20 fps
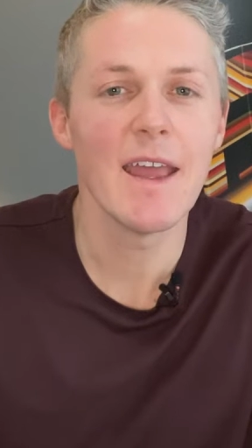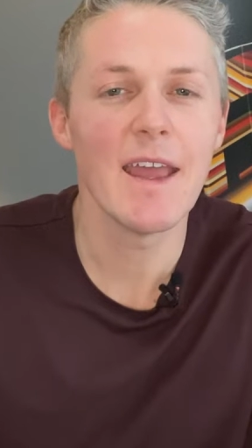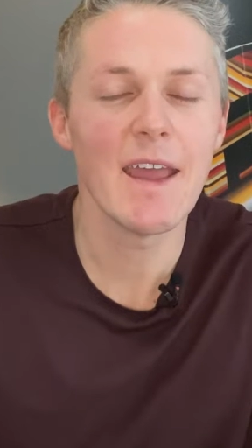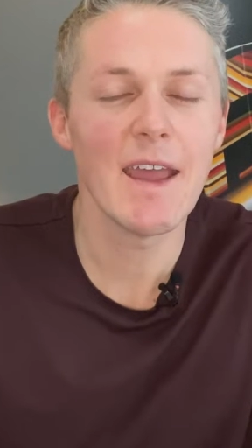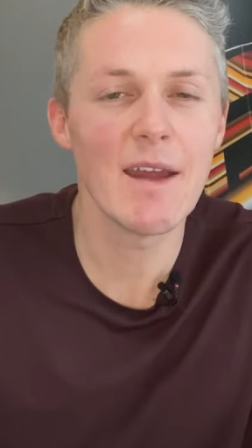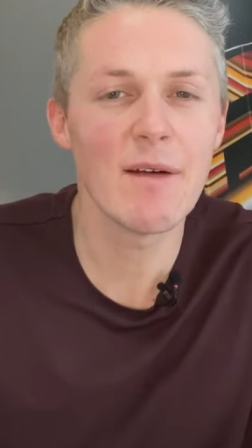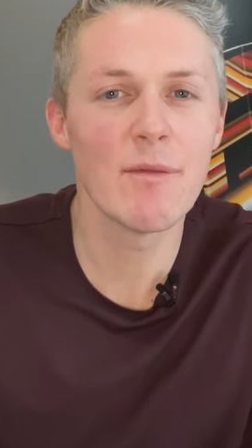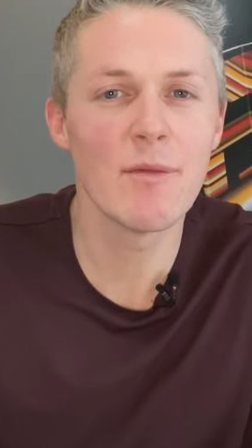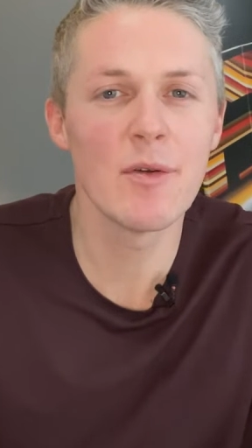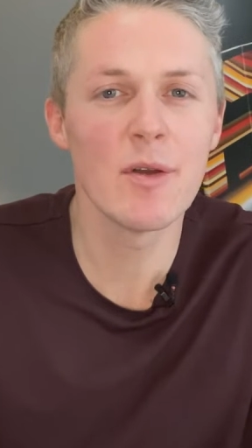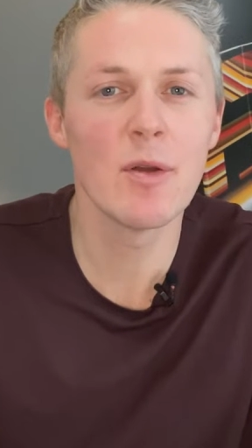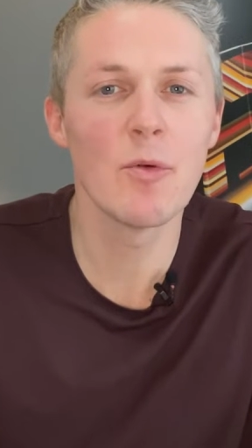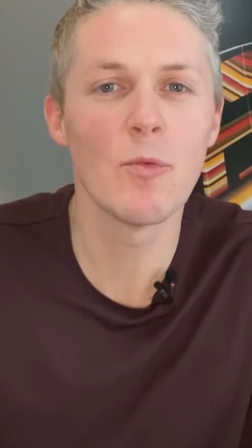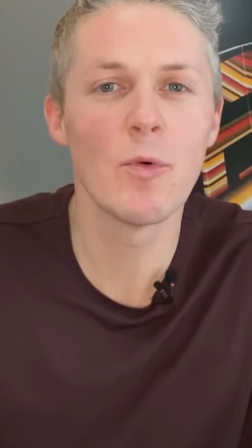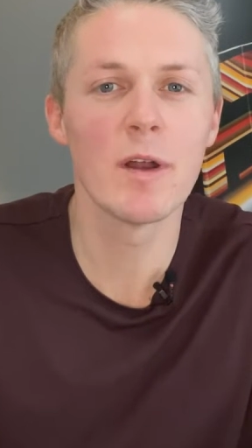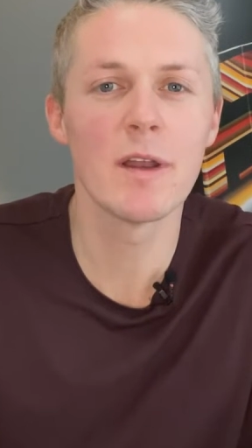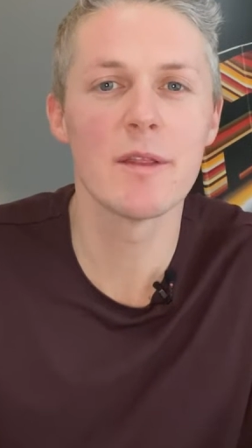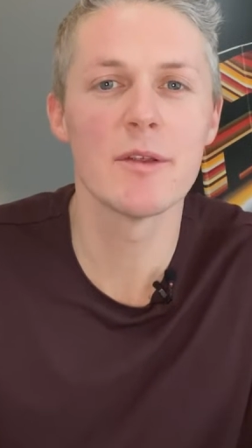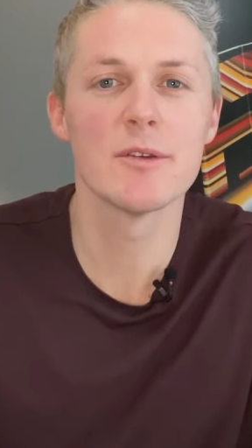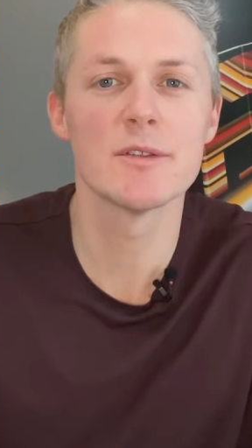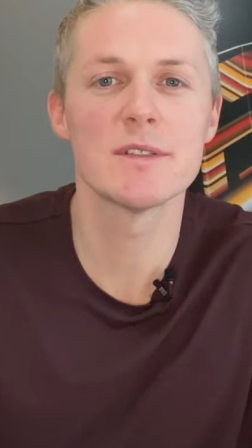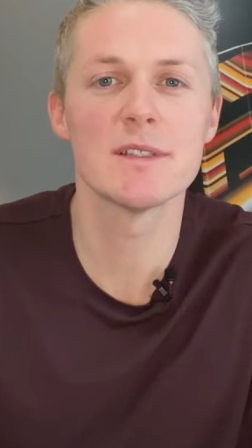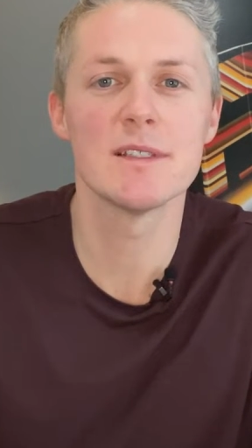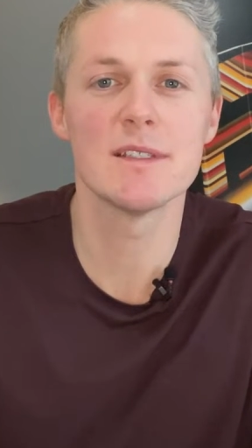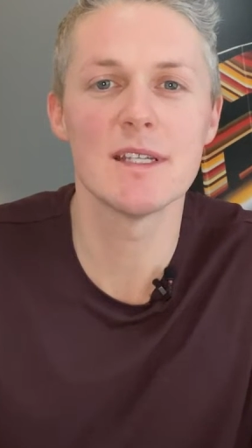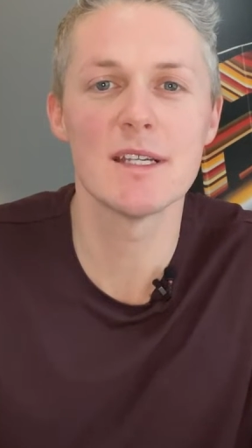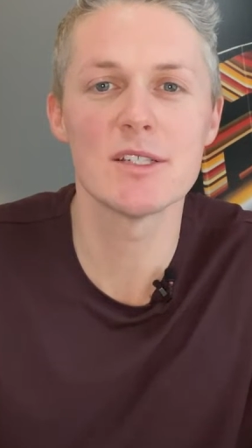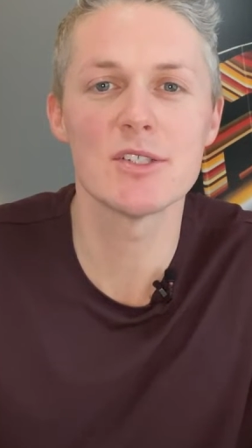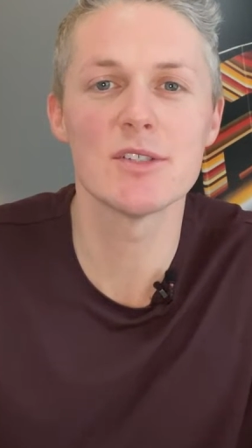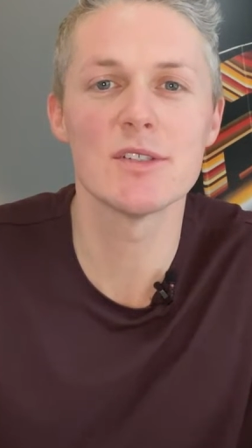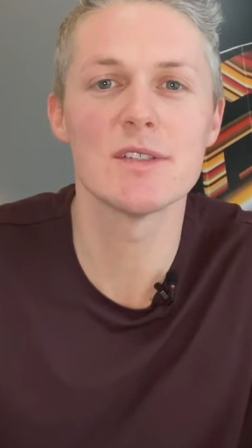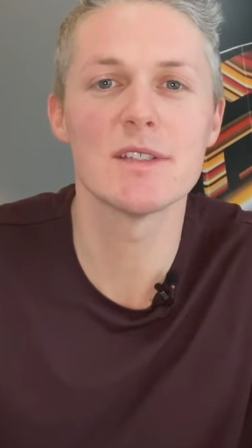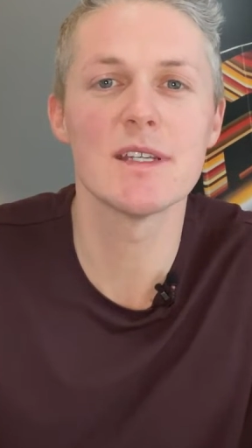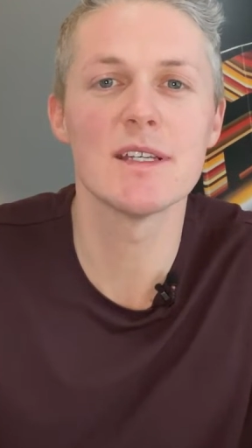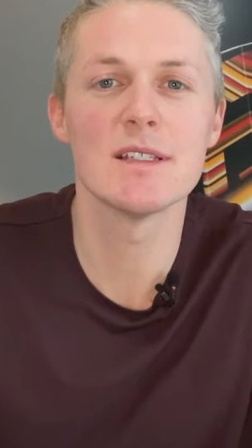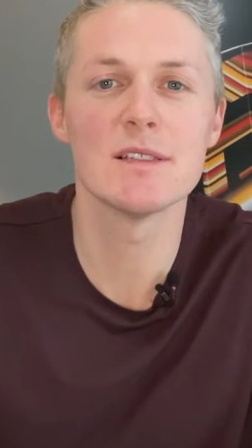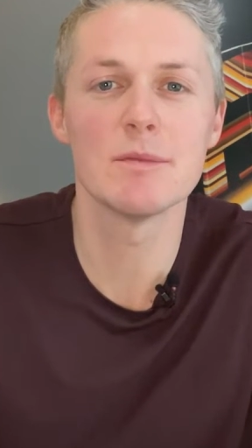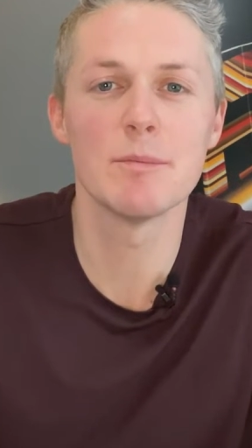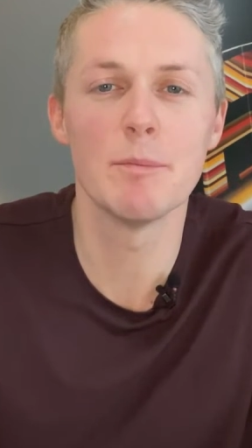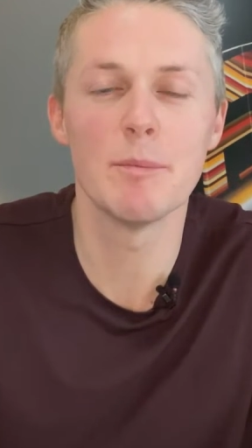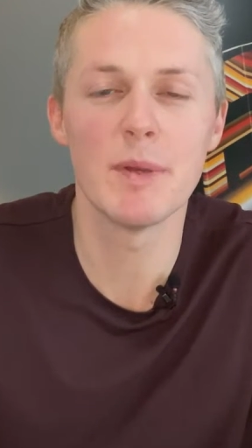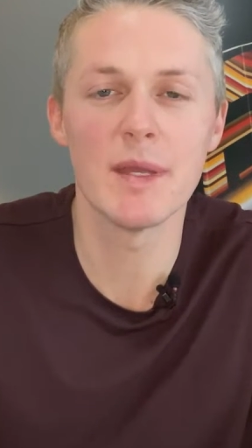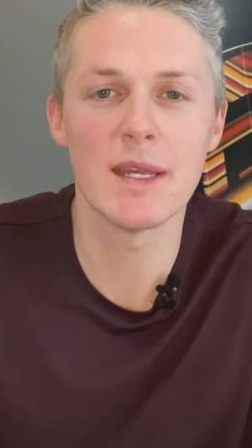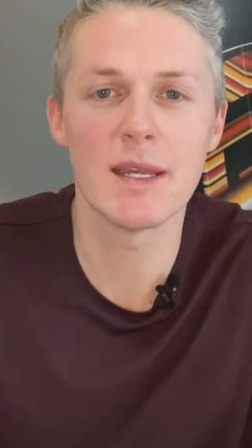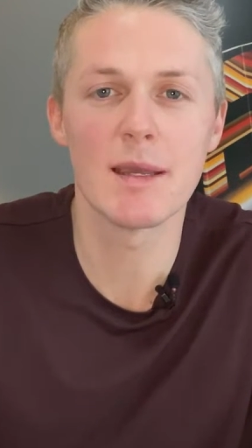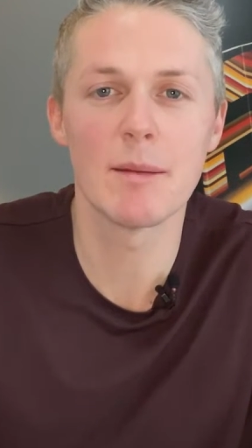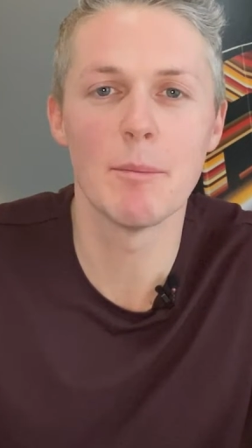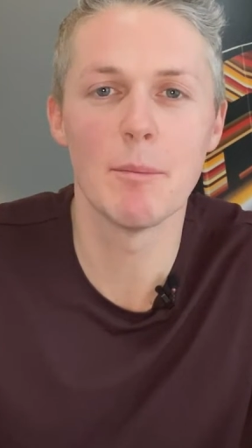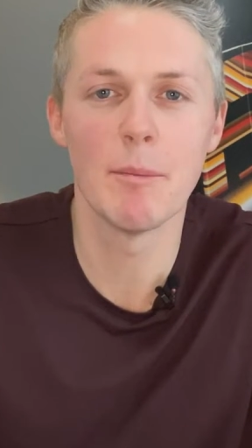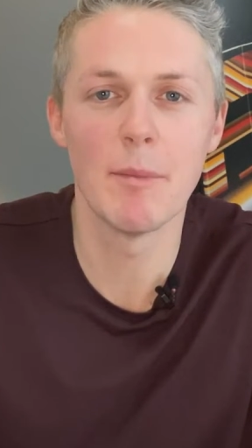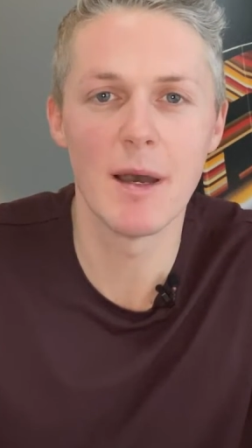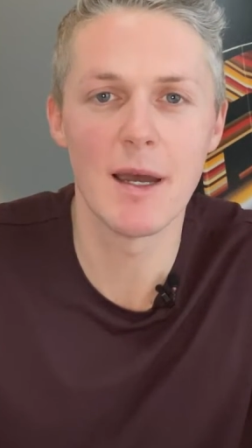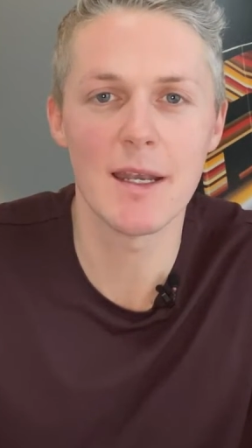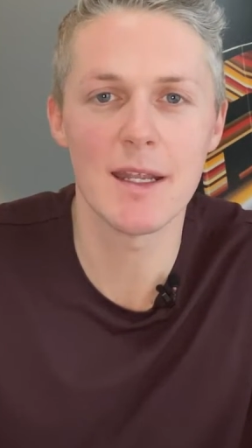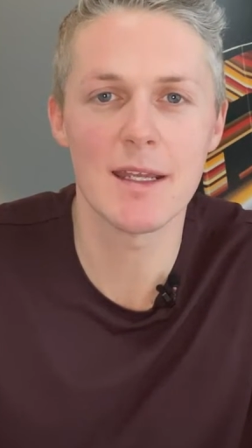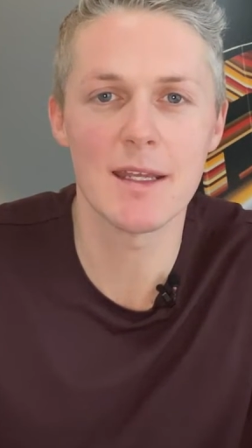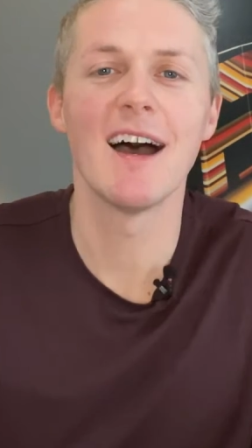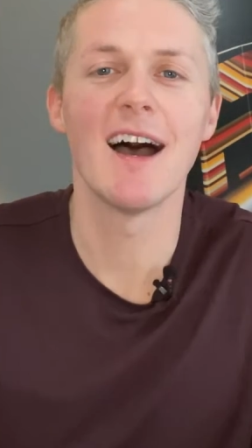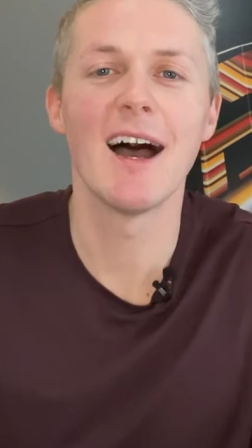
Every one of those additions is big money.